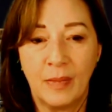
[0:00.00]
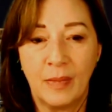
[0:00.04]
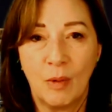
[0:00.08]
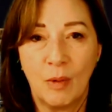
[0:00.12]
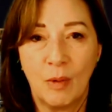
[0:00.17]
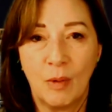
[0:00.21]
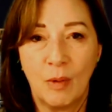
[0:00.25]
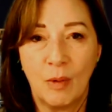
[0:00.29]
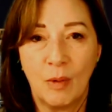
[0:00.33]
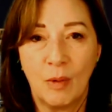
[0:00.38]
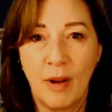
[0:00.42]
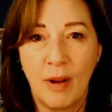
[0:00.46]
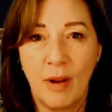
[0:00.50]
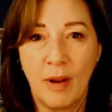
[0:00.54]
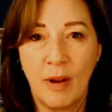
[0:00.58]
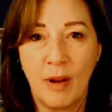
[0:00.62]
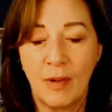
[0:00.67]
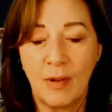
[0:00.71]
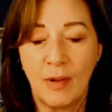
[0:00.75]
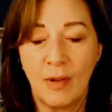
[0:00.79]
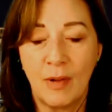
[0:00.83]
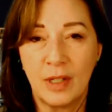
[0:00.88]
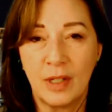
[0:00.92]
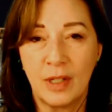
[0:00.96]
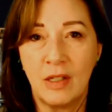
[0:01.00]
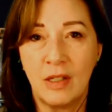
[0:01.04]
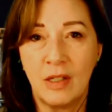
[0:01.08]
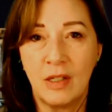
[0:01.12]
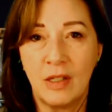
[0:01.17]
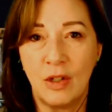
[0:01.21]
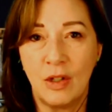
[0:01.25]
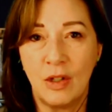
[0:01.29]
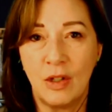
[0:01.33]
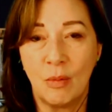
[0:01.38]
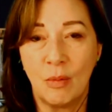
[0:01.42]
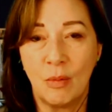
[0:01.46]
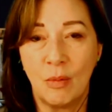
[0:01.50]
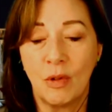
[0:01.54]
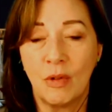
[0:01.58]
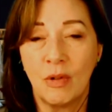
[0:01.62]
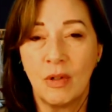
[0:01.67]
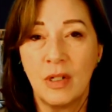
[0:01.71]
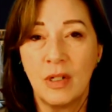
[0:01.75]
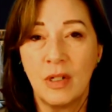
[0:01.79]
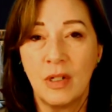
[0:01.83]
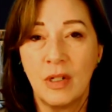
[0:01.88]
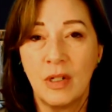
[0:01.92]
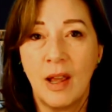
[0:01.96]
we better have our sense of humor
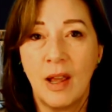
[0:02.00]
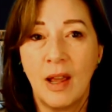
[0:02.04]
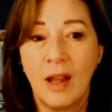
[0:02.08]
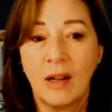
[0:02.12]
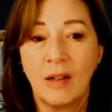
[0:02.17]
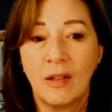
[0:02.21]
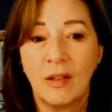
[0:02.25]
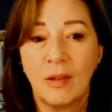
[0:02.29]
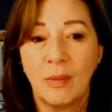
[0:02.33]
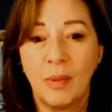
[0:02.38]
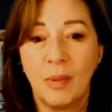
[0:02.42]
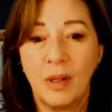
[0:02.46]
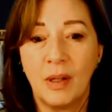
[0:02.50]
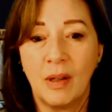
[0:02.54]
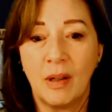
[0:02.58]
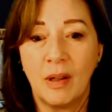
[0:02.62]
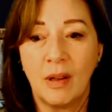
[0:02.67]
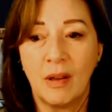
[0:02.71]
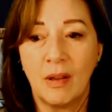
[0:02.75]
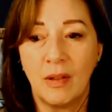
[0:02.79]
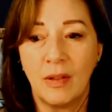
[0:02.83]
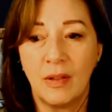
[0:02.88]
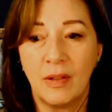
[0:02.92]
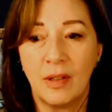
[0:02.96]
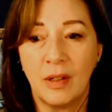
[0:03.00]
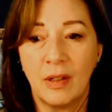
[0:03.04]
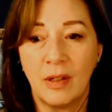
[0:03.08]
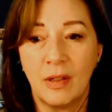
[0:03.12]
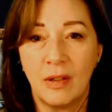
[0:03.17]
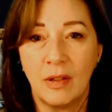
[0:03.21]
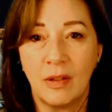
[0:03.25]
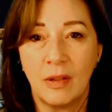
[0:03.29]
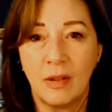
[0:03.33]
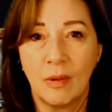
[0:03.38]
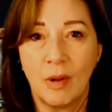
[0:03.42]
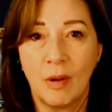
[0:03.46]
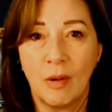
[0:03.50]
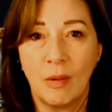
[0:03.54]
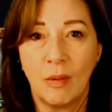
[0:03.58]
intact, because that is